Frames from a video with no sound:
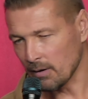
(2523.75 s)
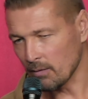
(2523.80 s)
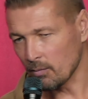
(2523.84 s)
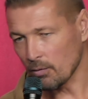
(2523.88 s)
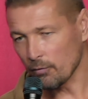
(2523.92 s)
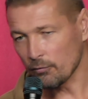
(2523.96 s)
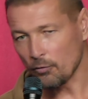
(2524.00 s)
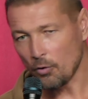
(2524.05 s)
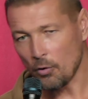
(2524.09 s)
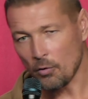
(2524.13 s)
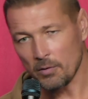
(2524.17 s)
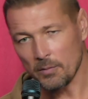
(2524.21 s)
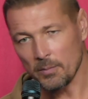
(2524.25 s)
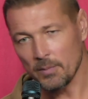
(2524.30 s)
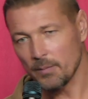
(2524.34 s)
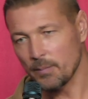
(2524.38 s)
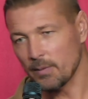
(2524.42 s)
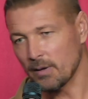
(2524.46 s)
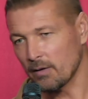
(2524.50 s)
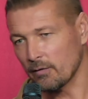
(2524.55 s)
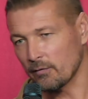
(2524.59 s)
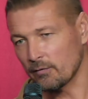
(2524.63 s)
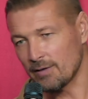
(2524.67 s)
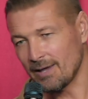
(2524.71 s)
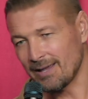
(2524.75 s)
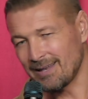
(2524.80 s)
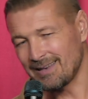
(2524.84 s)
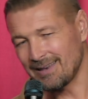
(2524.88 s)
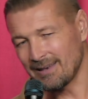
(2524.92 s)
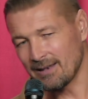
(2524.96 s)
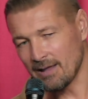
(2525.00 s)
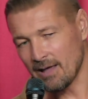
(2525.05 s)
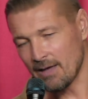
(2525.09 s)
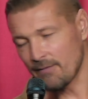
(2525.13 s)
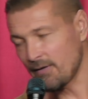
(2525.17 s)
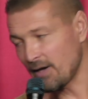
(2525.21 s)
It was horrible because they
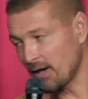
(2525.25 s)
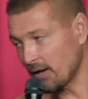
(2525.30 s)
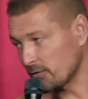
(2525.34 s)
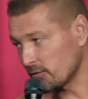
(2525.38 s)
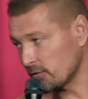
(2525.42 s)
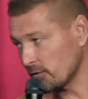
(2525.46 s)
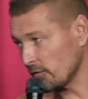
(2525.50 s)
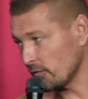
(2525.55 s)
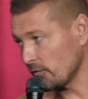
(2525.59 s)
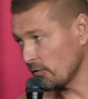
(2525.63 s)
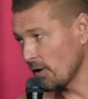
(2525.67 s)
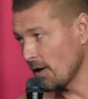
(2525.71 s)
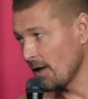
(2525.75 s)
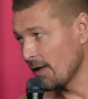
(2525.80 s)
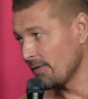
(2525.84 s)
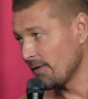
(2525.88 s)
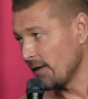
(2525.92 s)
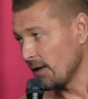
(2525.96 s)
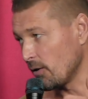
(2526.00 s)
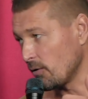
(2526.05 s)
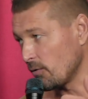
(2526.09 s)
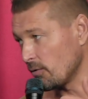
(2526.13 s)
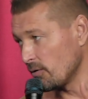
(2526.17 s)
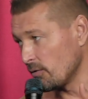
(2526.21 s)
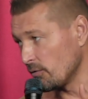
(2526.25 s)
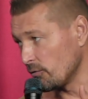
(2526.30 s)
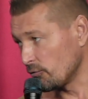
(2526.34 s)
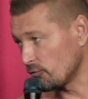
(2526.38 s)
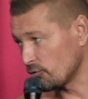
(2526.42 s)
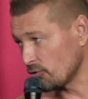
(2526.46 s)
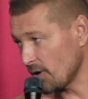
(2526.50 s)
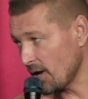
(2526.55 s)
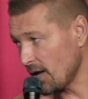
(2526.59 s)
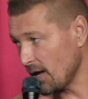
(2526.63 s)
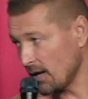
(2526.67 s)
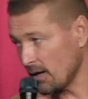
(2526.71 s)
didn't have actors, they couldn't
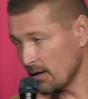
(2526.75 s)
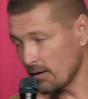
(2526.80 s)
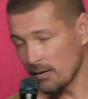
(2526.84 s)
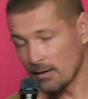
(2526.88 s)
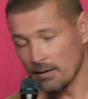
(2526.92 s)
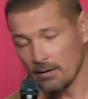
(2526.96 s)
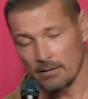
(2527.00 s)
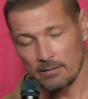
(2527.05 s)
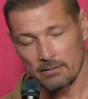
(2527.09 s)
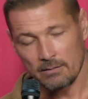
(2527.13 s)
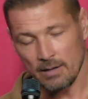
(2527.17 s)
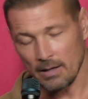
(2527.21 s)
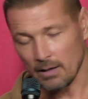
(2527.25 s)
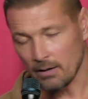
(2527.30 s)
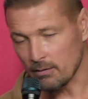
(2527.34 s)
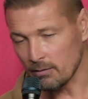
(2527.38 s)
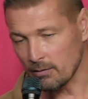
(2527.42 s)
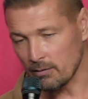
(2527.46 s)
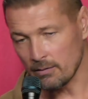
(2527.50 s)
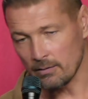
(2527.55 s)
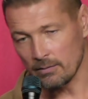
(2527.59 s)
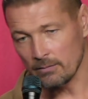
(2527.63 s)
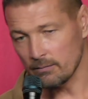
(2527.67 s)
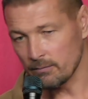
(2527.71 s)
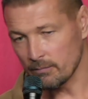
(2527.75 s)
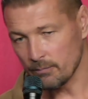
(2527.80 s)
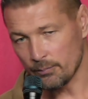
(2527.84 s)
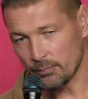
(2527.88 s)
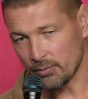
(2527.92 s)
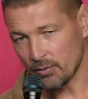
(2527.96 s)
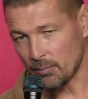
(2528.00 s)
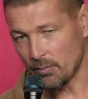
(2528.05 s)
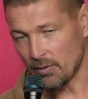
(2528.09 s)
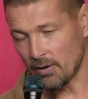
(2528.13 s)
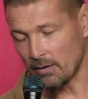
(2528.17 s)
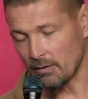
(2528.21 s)
train, he couldn't
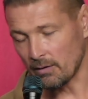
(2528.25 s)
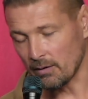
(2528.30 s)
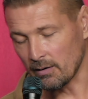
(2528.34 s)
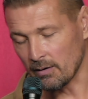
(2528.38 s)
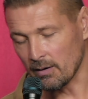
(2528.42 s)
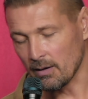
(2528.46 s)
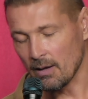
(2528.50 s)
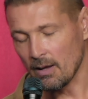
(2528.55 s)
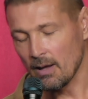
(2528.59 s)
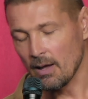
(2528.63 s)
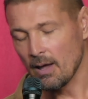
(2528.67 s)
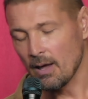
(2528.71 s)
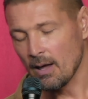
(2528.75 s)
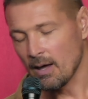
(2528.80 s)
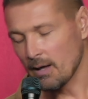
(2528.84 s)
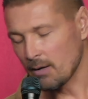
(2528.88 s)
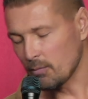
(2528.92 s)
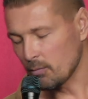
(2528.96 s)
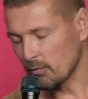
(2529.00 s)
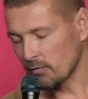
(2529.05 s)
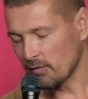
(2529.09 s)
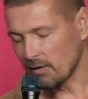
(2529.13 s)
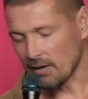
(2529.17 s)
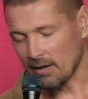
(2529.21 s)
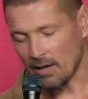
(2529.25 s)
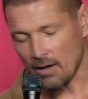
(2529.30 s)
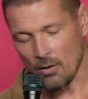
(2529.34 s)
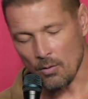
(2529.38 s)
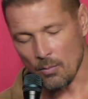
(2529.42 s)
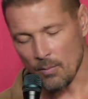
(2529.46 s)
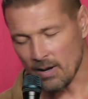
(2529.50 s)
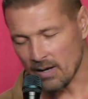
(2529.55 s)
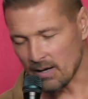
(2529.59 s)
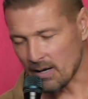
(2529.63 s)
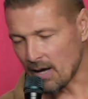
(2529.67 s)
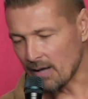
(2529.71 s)
prepare it. I was like,
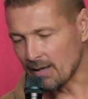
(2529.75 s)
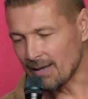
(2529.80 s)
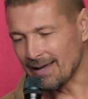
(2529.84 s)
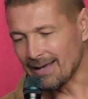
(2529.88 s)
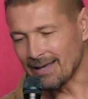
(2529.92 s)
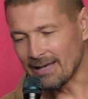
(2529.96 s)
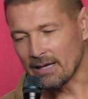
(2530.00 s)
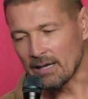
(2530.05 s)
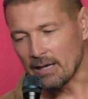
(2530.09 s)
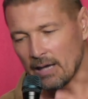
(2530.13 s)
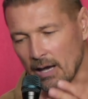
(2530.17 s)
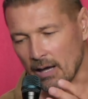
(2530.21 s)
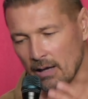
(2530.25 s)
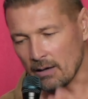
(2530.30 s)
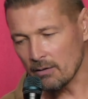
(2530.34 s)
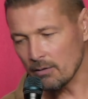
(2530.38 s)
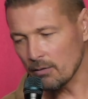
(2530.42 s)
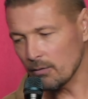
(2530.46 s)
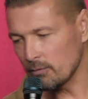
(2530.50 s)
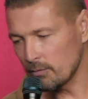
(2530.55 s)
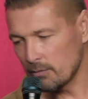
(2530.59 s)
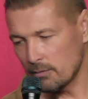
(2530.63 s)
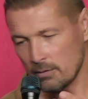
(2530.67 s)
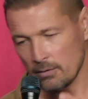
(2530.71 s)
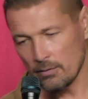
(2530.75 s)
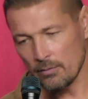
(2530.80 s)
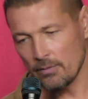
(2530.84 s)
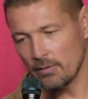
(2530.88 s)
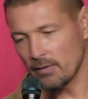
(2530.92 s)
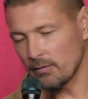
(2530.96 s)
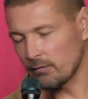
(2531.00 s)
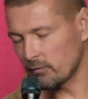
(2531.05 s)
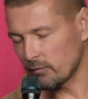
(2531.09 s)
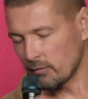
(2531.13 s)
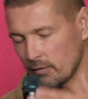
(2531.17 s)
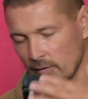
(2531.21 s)
oh my God, I cannot do
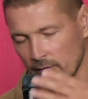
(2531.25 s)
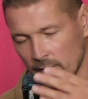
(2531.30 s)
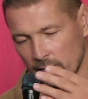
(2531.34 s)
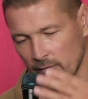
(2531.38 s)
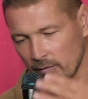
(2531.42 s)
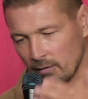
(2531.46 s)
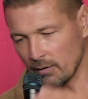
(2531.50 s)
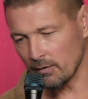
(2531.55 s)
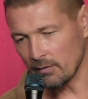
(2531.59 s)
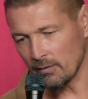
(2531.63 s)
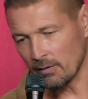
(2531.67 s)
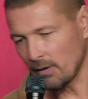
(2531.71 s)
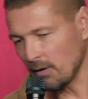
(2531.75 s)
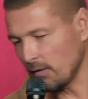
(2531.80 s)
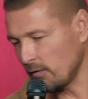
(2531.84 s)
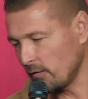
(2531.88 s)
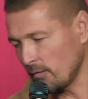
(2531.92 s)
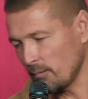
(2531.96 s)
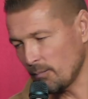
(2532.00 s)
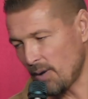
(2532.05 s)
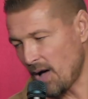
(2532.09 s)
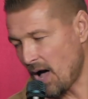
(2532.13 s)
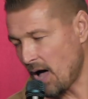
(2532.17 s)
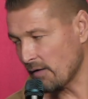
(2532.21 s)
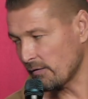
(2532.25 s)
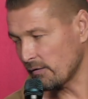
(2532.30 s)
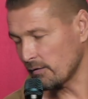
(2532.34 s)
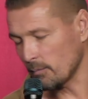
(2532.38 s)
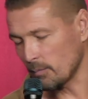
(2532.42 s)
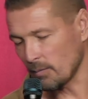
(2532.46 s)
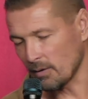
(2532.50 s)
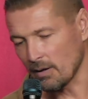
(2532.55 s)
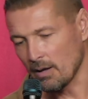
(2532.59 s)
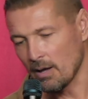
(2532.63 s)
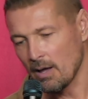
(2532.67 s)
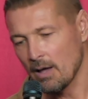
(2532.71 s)
this. This it, It's
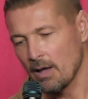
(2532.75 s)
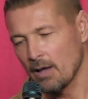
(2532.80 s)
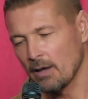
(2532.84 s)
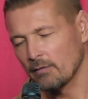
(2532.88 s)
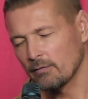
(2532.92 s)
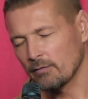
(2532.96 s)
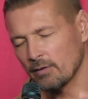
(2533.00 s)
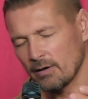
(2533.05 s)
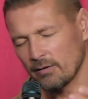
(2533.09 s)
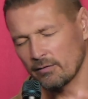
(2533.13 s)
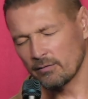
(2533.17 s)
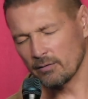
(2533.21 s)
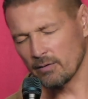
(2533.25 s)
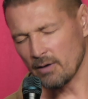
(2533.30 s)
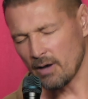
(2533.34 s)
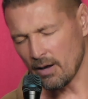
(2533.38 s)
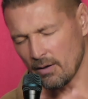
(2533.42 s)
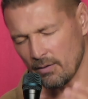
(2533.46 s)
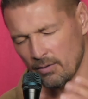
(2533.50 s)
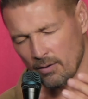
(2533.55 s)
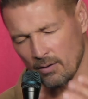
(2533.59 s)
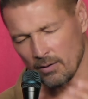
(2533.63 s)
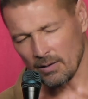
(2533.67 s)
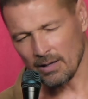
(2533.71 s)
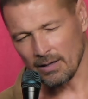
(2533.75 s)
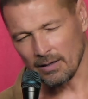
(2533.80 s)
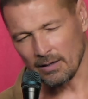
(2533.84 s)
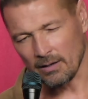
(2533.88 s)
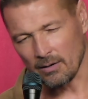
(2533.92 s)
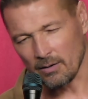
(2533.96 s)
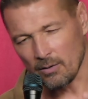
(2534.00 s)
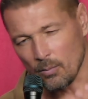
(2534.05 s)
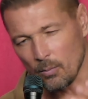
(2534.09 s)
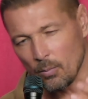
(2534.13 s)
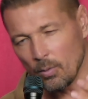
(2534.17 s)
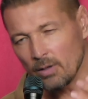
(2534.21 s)
impossible. So I, I thought, like,
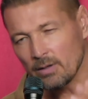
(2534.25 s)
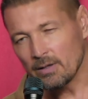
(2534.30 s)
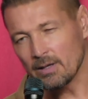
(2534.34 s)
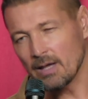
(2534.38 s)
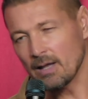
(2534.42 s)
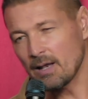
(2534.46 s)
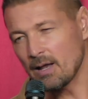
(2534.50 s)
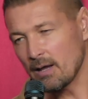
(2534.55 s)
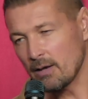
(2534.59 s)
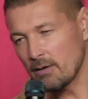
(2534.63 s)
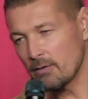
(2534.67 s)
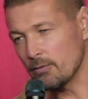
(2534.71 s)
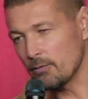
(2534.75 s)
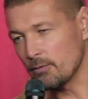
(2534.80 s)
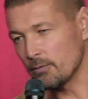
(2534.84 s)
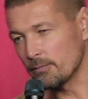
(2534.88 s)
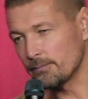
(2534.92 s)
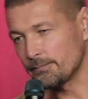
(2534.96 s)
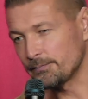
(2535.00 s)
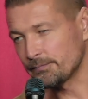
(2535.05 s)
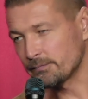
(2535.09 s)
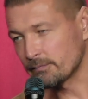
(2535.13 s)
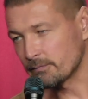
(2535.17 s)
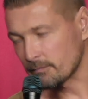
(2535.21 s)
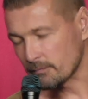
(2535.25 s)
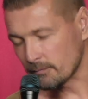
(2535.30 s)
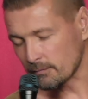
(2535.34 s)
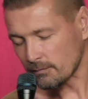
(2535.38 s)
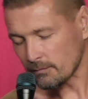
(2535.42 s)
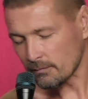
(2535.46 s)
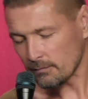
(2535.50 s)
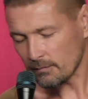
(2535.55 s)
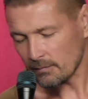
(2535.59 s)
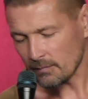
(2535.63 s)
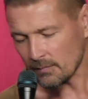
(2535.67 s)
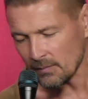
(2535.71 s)
you know, what can I do?
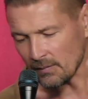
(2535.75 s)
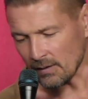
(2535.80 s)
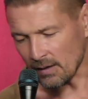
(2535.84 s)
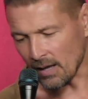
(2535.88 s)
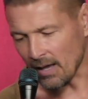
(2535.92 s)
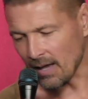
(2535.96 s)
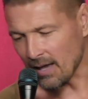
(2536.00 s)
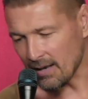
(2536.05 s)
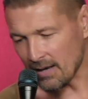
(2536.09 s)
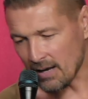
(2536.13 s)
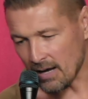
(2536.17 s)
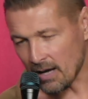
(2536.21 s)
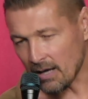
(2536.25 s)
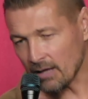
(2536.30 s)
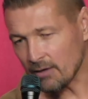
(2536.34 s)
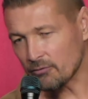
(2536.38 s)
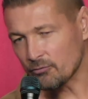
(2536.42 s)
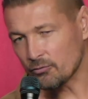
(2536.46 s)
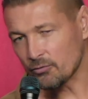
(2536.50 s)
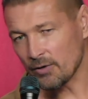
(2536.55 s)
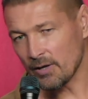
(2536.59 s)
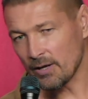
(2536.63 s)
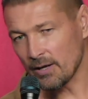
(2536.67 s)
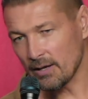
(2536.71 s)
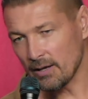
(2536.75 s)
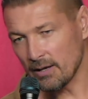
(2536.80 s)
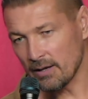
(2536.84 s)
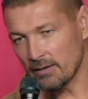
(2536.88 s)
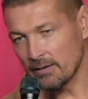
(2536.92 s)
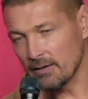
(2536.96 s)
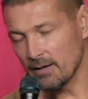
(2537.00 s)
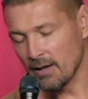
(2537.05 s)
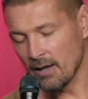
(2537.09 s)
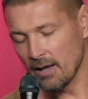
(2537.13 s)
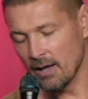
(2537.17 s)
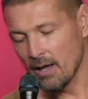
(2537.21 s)
And I
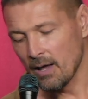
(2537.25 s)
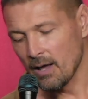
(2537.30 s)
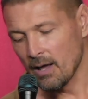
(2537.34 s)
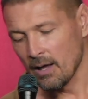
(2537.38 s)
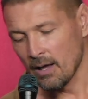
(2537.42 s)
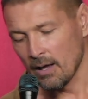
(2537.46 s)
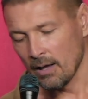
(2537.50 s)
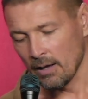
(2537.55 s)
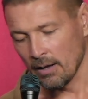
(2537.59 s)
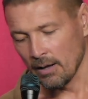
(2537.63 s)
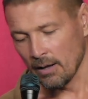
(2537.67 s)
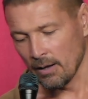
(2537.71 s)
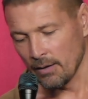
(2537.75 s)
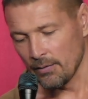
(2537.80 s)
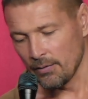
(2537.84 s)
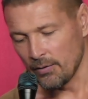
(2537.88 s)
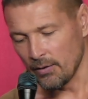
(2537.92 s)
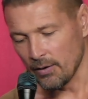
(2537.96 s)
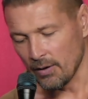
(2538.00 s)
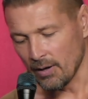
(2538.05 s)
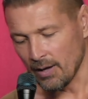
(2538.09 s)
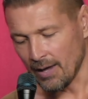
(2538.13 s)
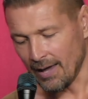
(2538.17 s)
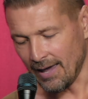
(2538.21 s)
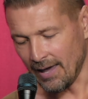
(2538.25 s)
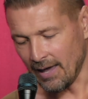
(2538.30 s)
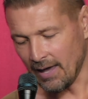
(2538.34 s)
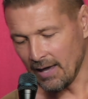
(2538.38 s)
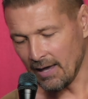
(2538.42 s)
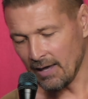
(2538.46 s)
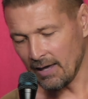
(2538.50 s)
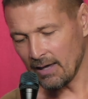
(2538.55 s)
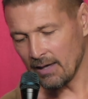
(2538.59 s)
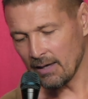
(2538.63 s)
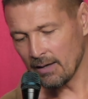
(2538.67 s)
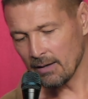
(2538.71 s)
created the
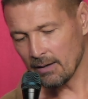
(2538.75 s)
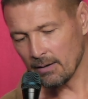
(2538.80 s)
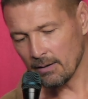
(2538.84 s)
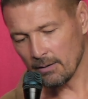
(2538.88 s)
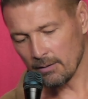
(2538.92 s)
hay,